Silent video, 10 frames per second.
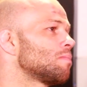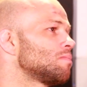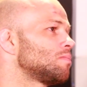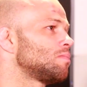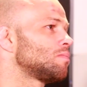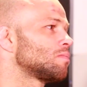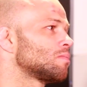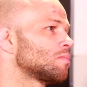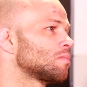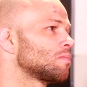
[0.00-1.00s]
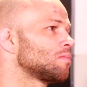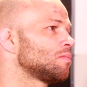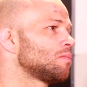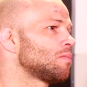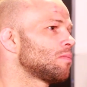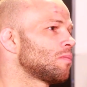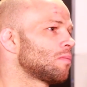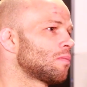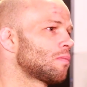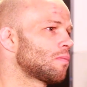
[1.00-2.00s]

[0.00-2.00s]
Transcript: What would you like to do?